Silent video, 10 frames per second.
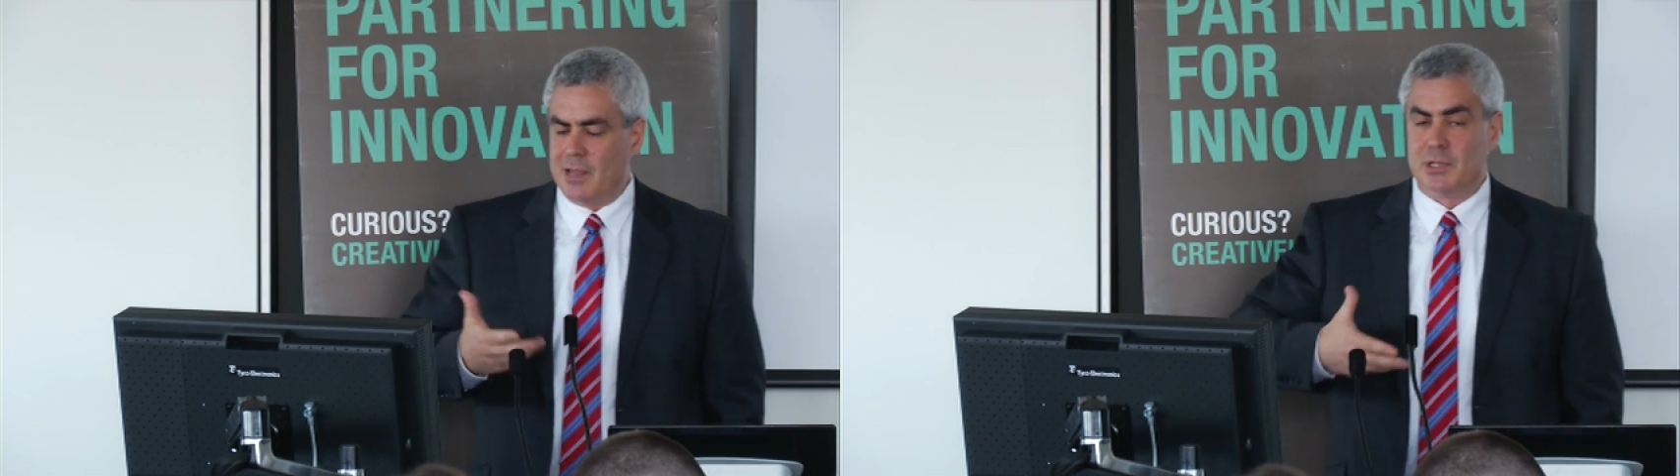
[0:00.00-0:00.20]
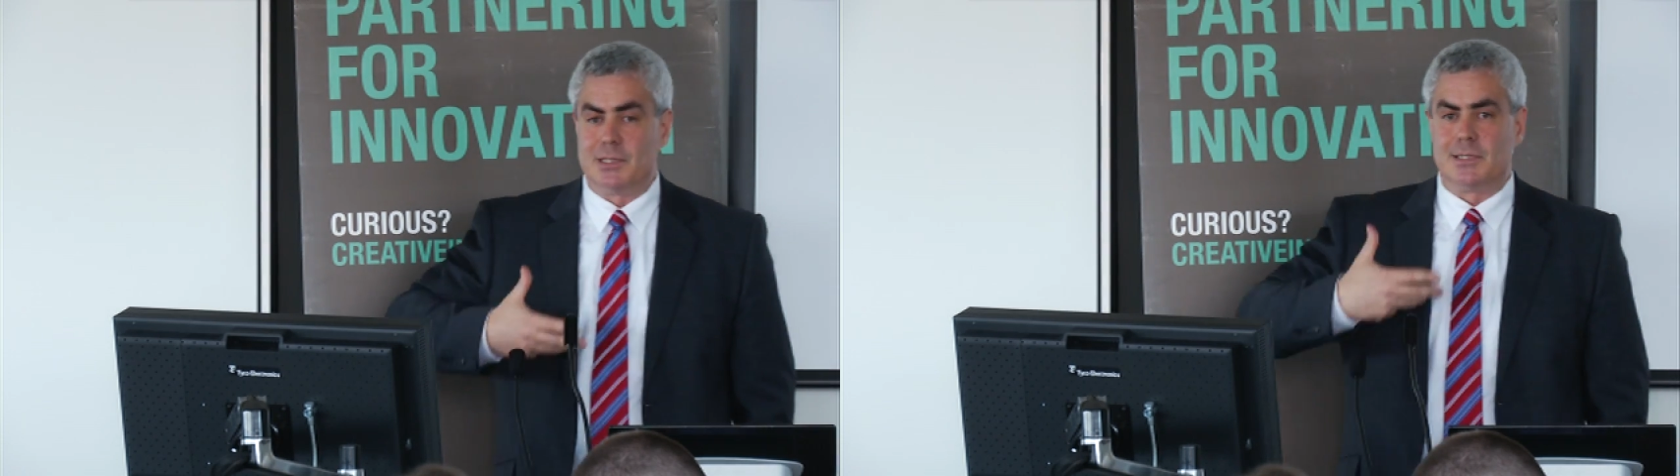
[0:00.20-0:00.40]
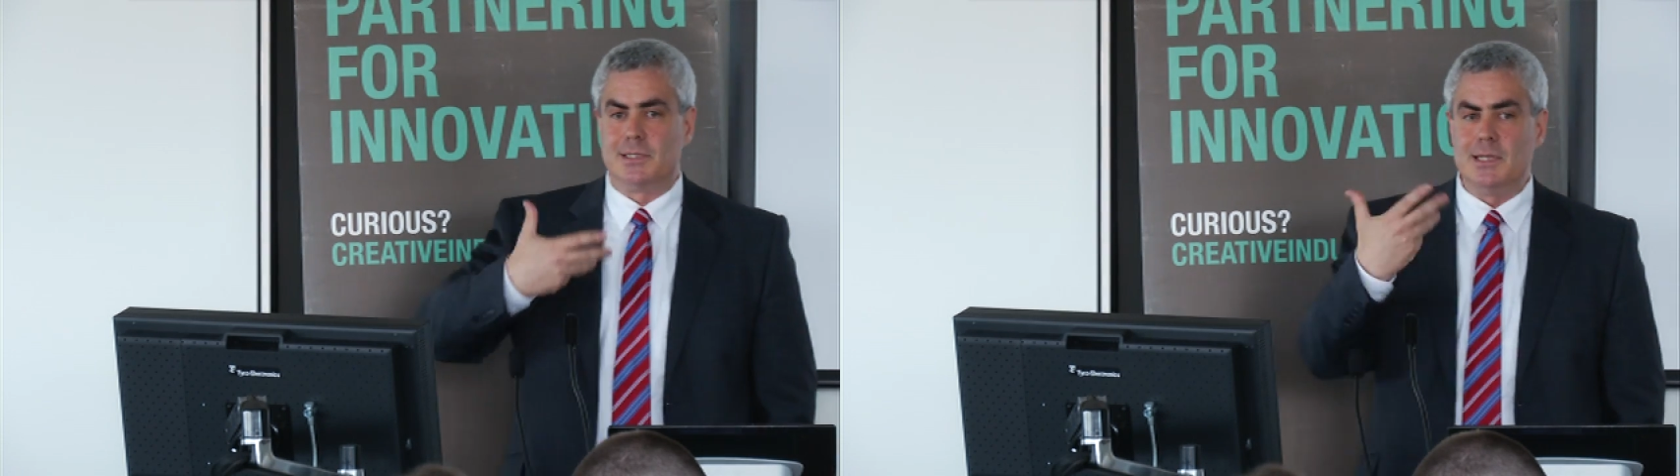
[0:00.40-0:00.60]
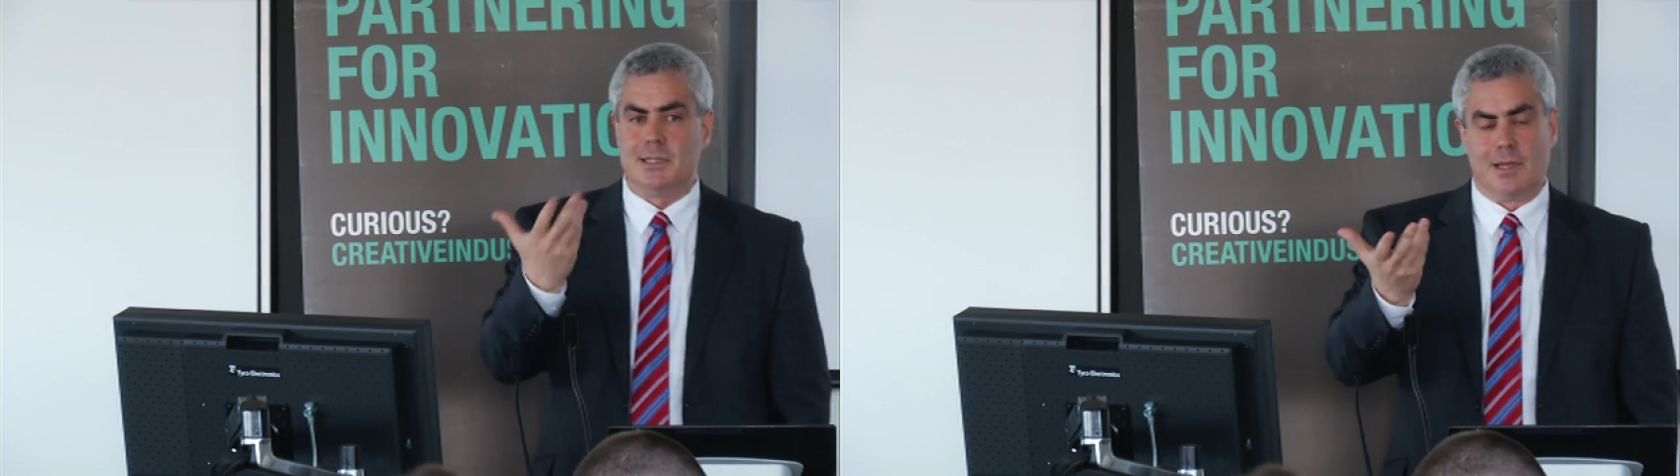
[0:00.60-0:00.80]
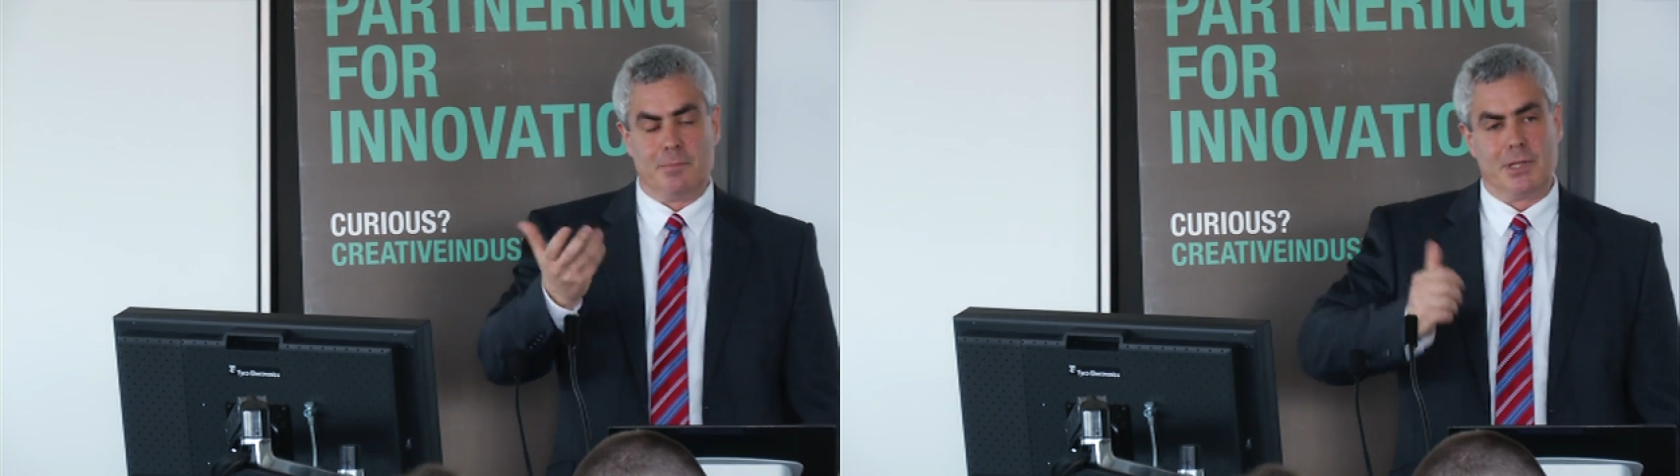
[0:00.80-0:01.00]
able to see
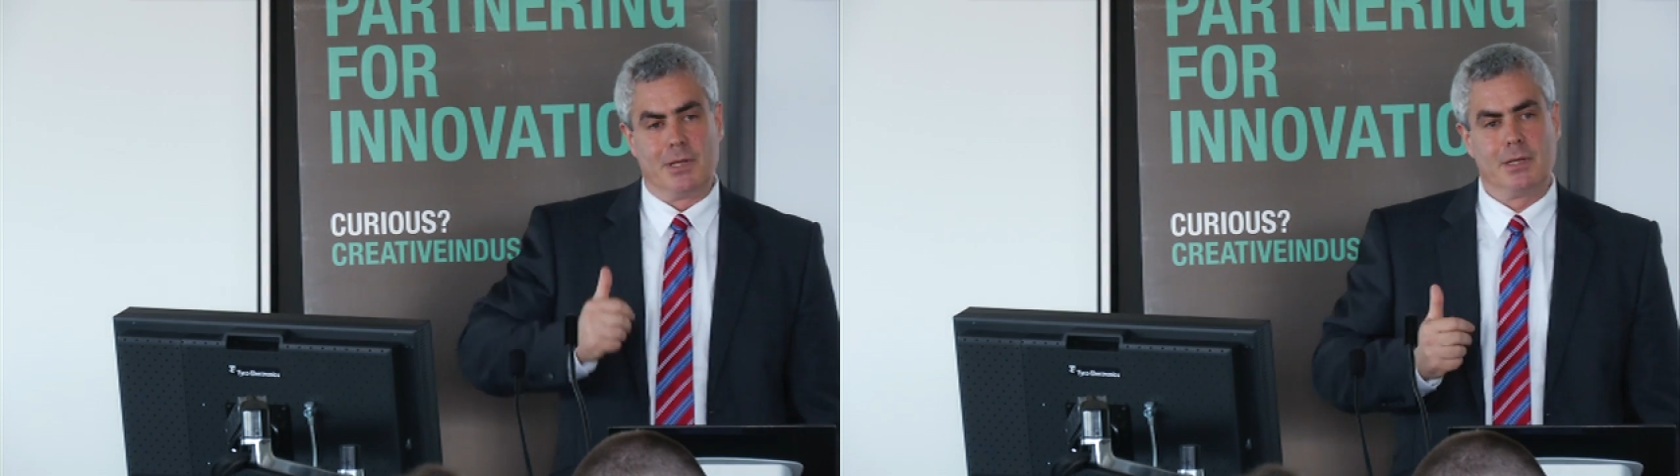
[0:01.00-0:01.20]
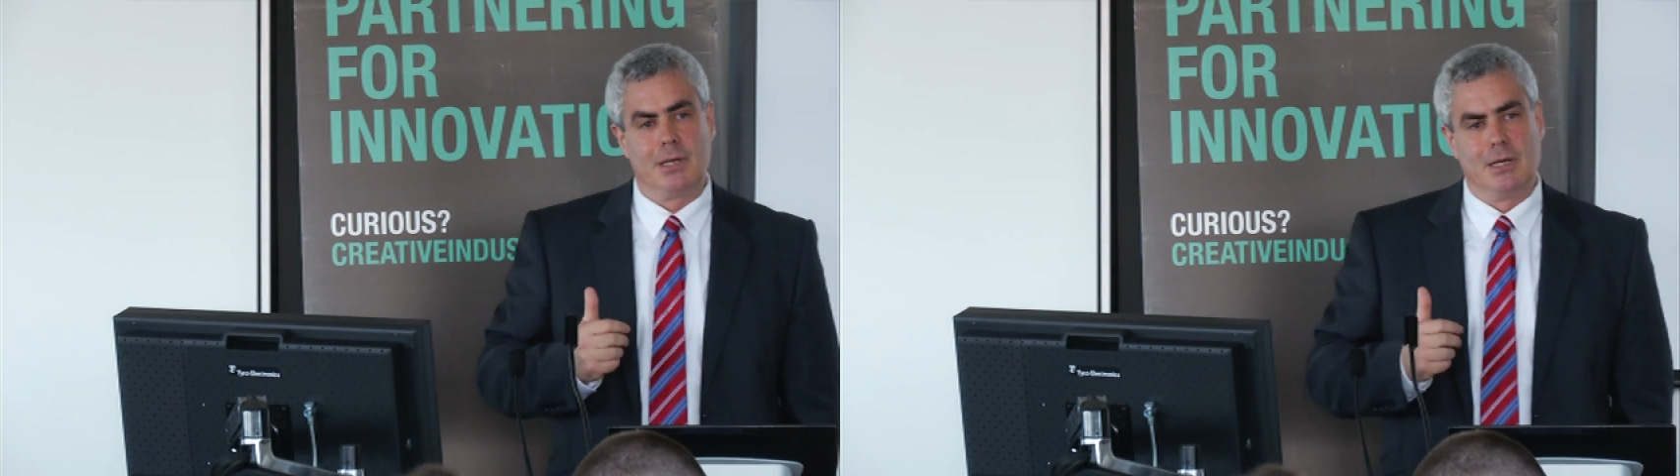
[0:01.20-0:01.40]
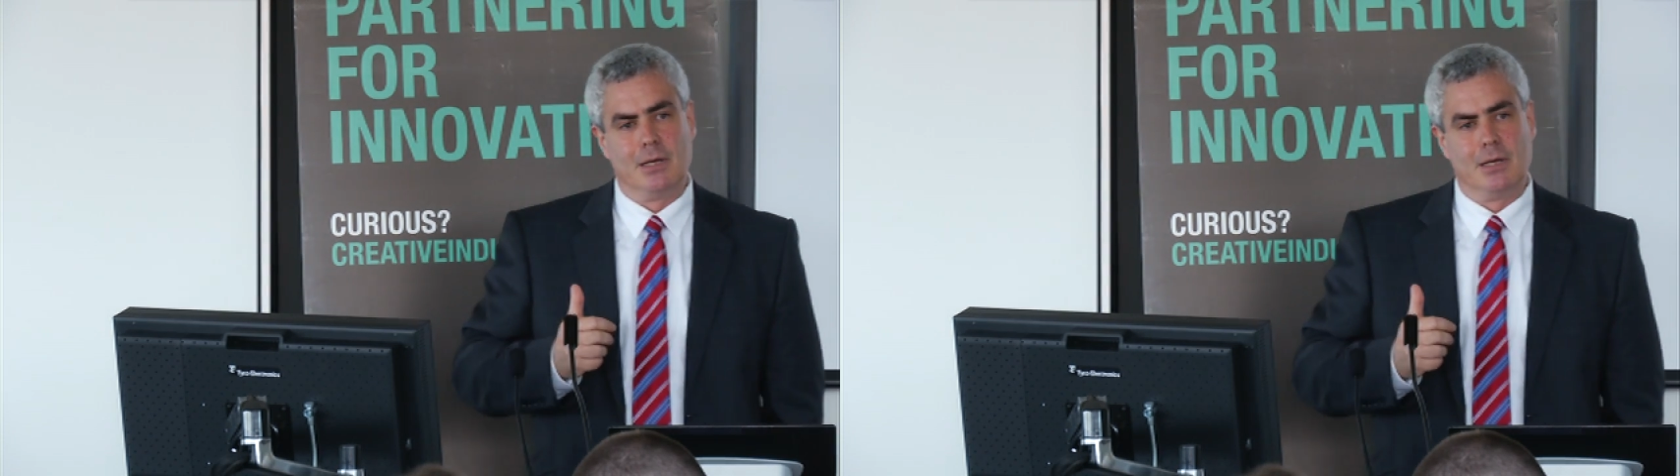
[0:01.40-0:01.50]
something